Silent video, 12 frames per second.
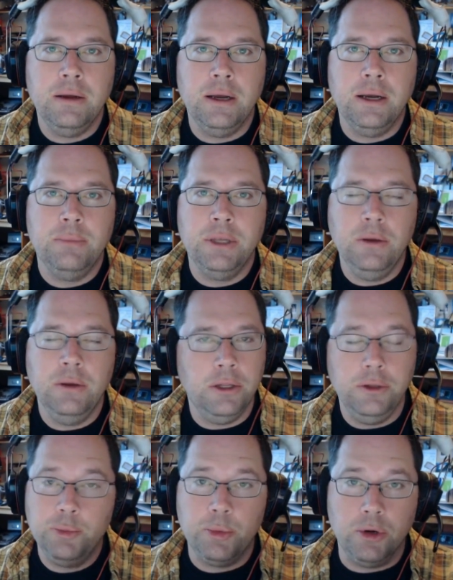uh, but you can
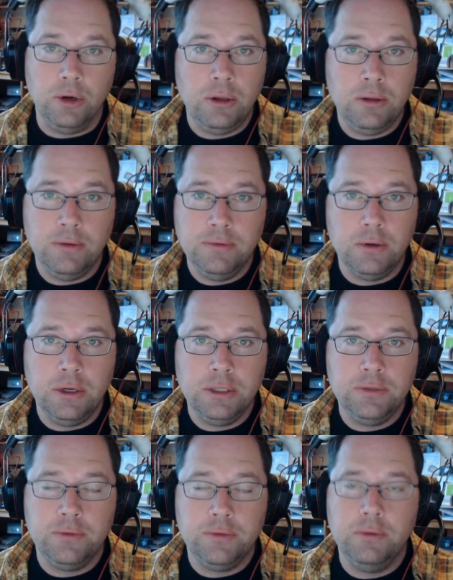use Perl, of
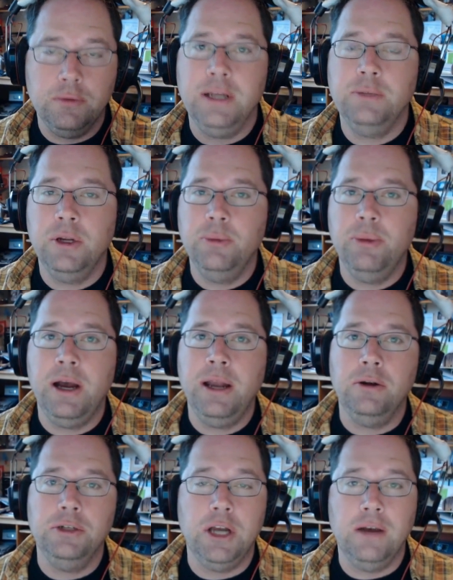course, for Raspberry Pi or
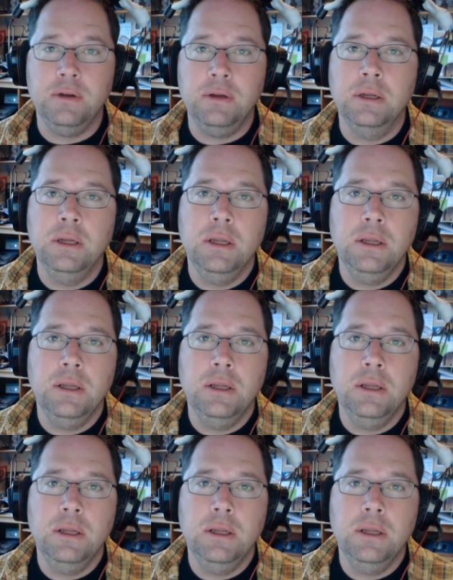Java.